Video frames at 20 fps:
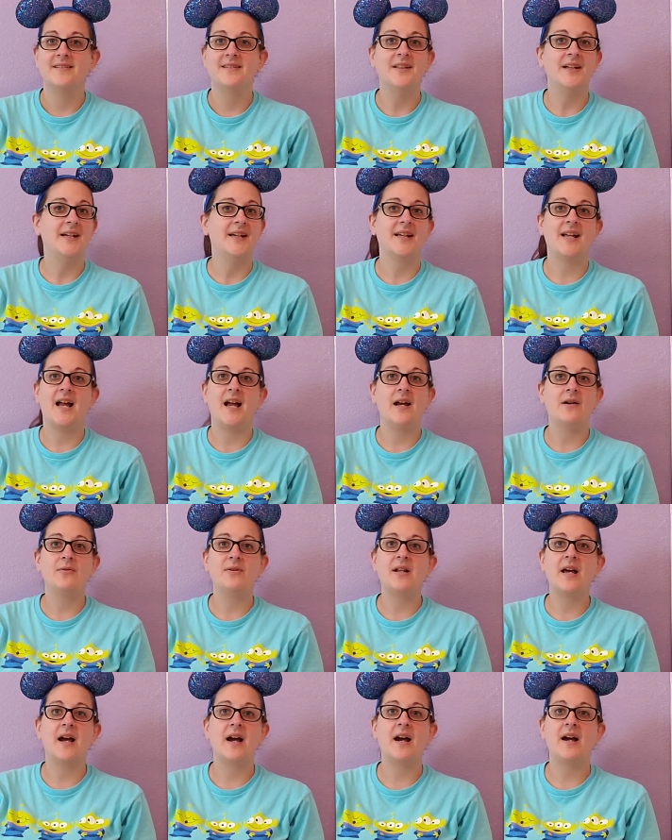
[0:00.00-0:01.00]
Like, I
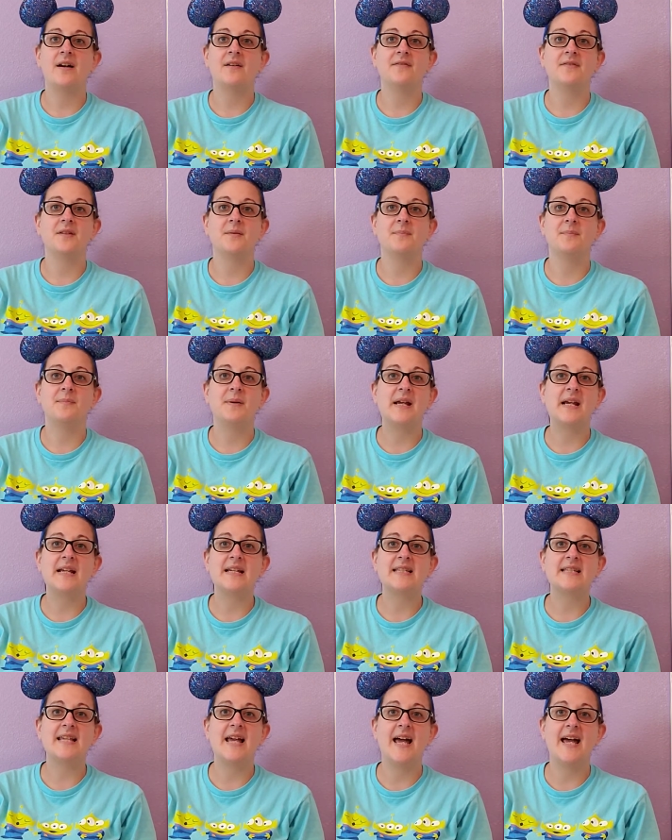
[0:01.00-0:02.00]
would have the
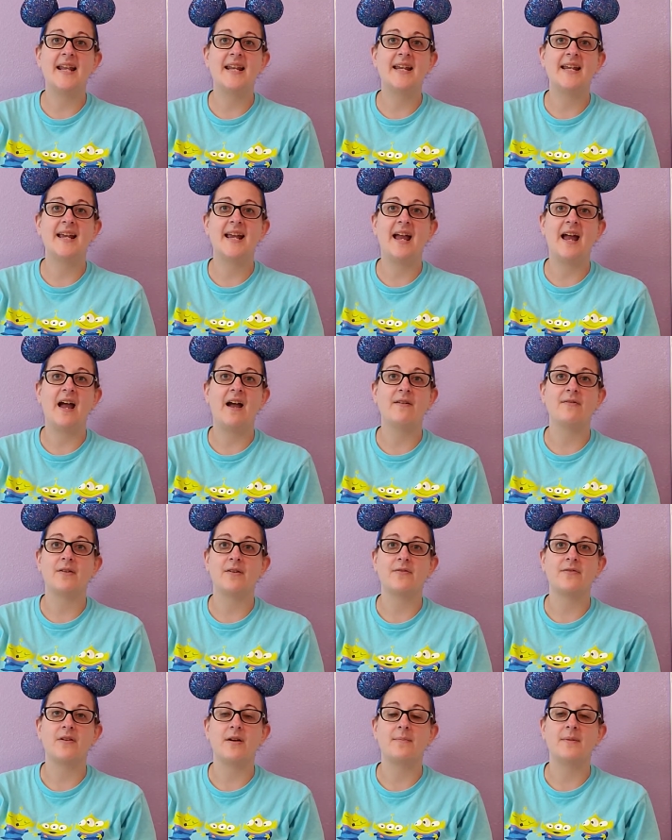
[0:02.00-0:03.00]
biggest headache
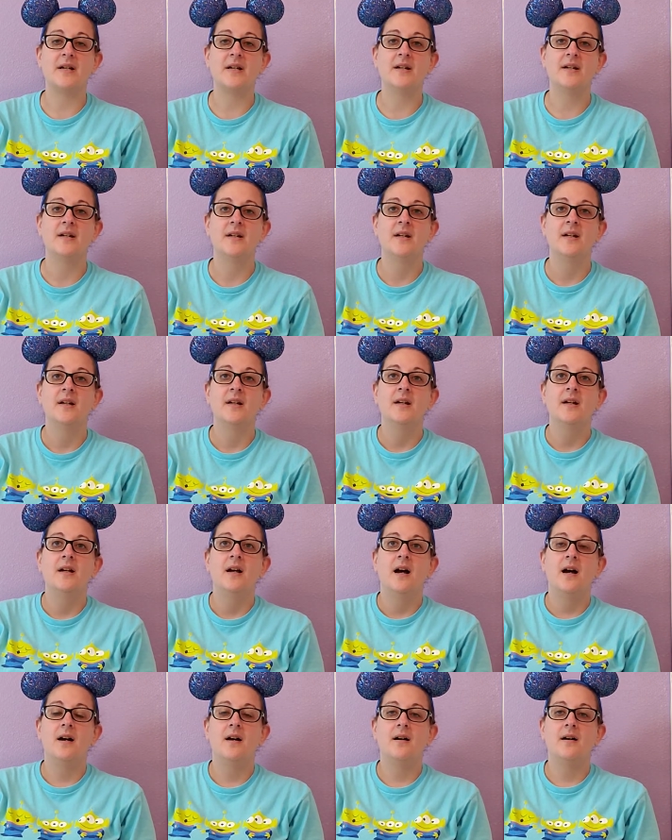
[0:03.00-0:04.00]
ever from it.
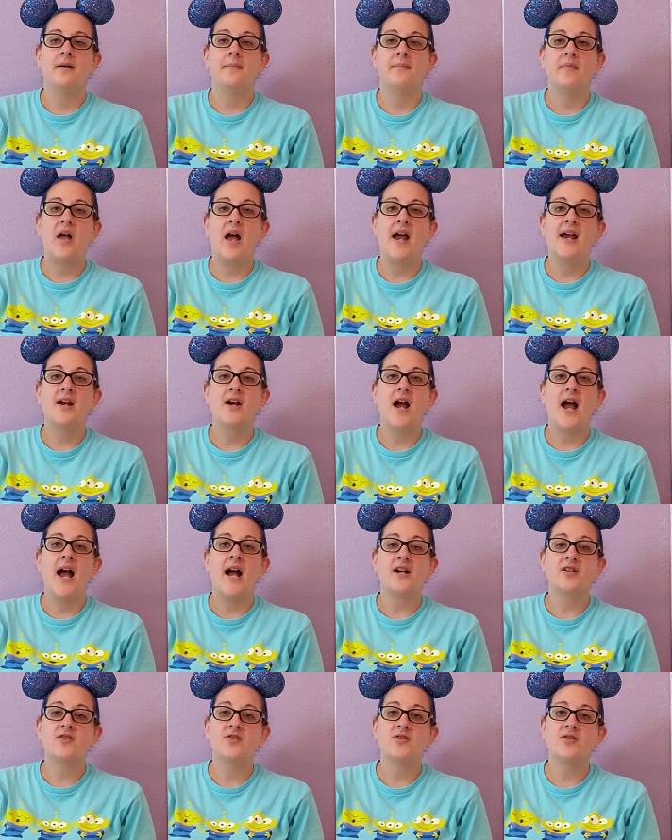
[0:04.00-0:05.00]
Um, I
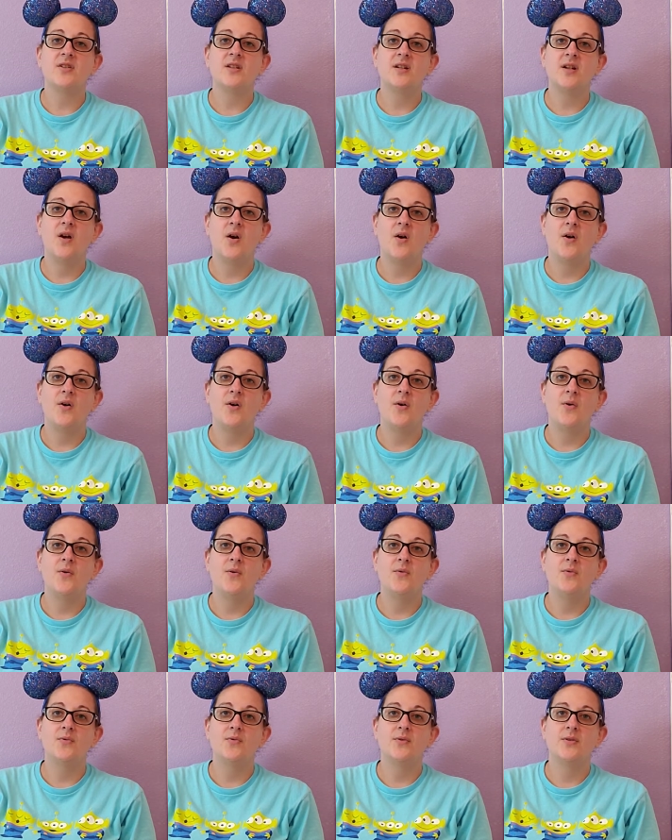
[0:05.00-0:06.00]
actually
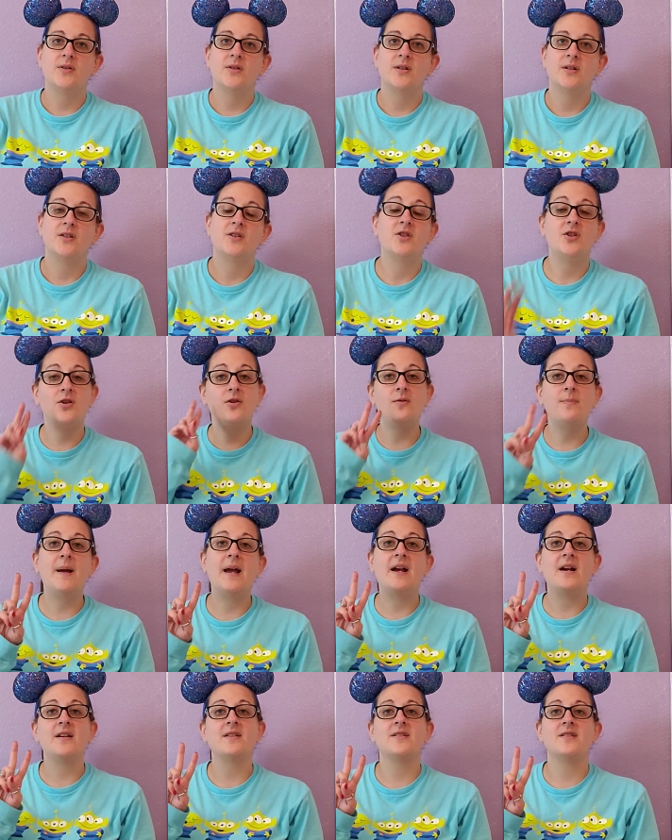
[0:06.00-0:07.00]
own two
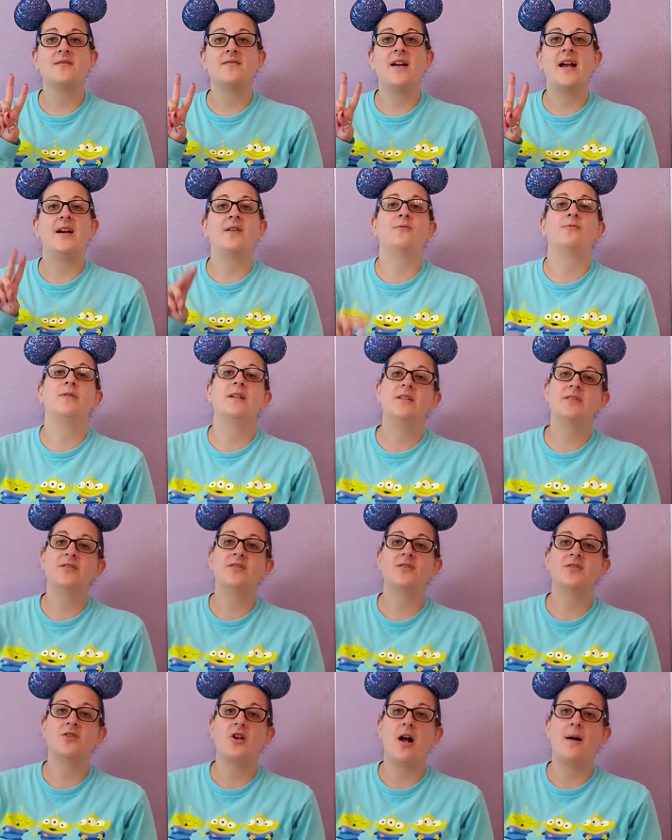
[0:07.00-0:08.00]
pairs of
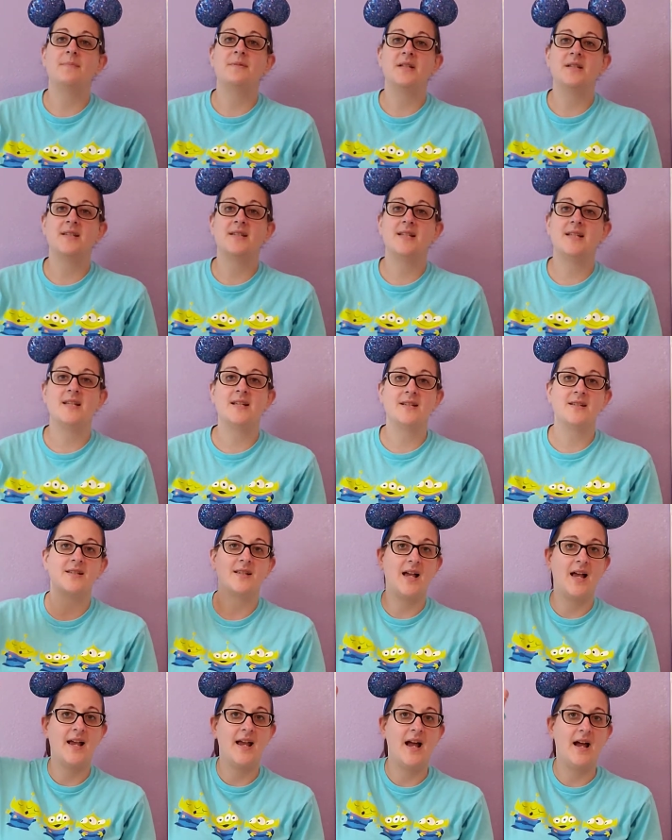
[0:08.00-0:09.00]
real shop Disneys.
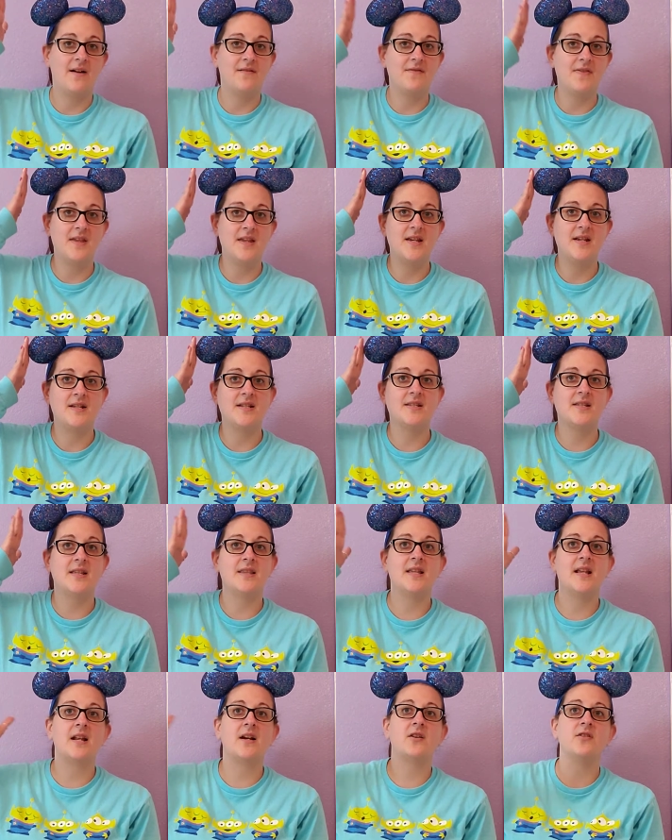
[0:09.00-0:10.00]
I have these,
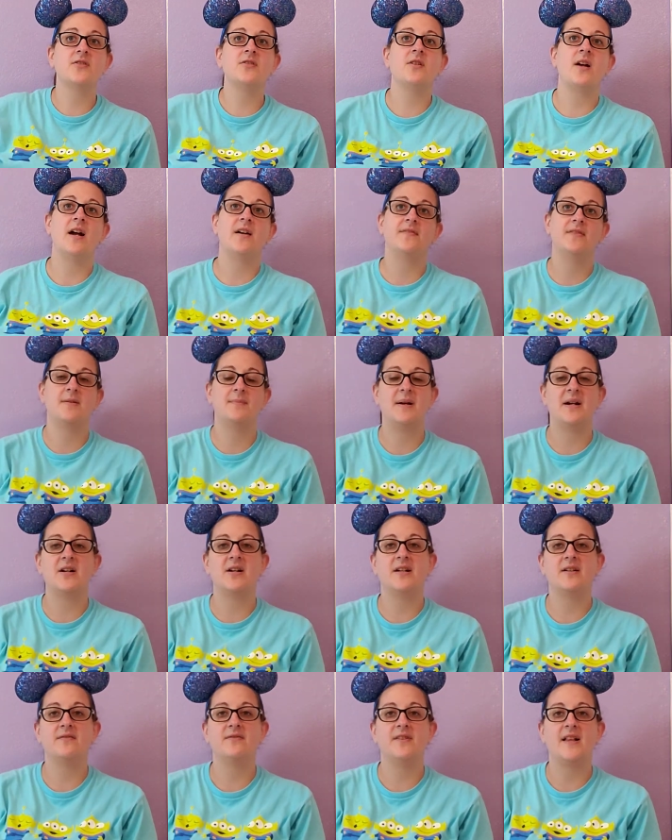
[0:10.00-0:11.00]
and then I also have an
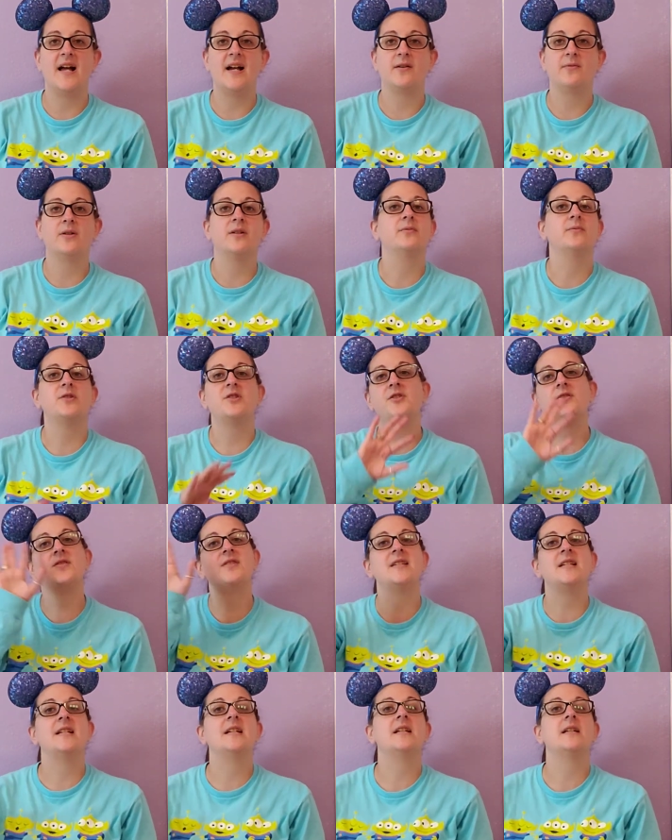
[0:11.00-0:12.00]
American flag one, which you'll
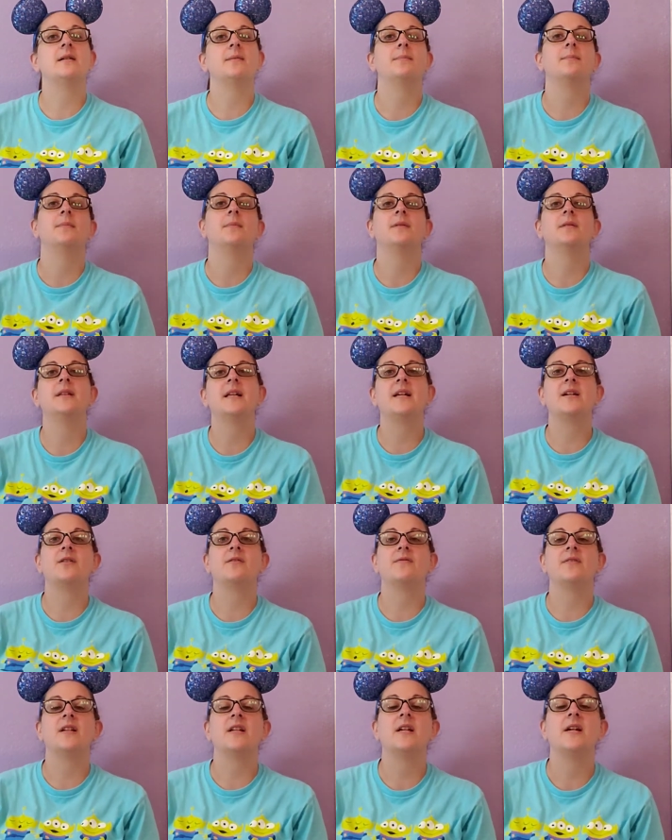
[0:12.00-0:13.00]
see in a
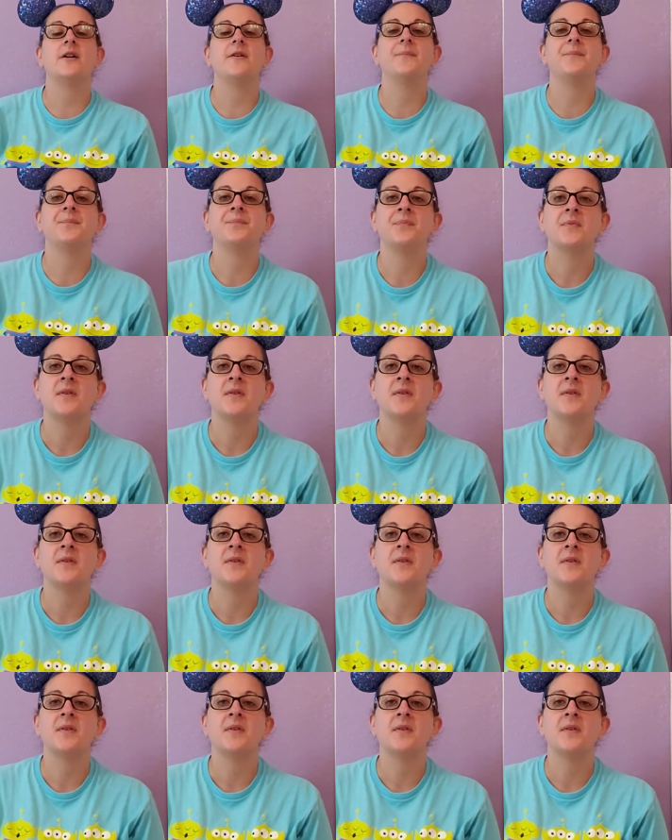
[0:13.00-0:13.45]
later video.